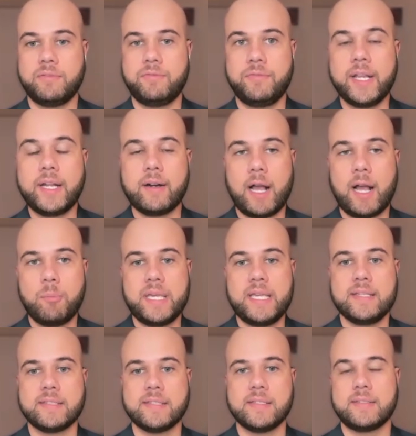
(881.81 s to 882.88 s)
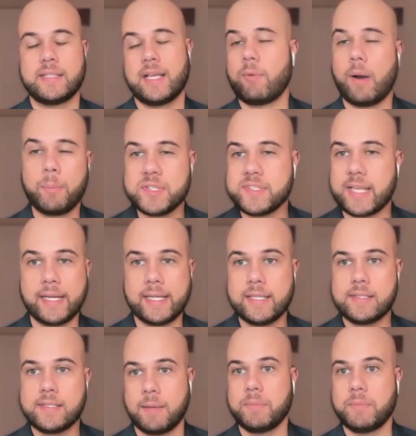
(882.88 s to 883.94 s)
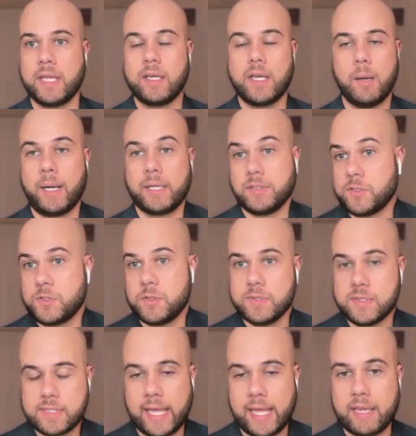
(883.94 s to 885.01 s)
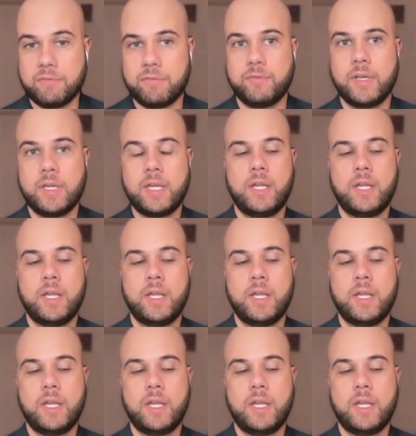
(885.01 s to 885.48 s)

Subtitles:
figure out pieces that represented something about the student's life.